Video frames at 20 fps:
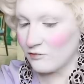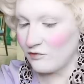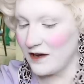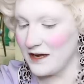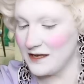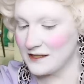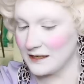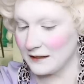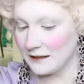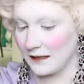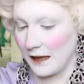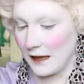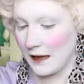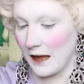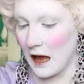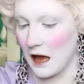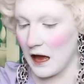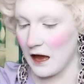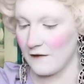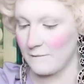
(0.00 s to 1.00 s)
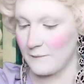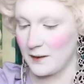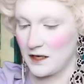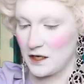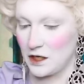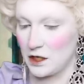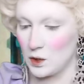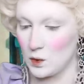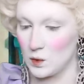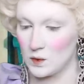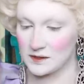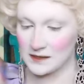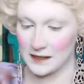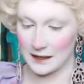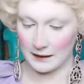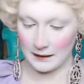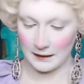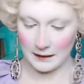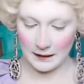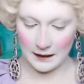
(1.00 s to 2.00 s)
Recently, I've been
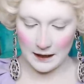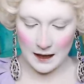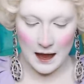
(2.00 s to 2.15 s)
using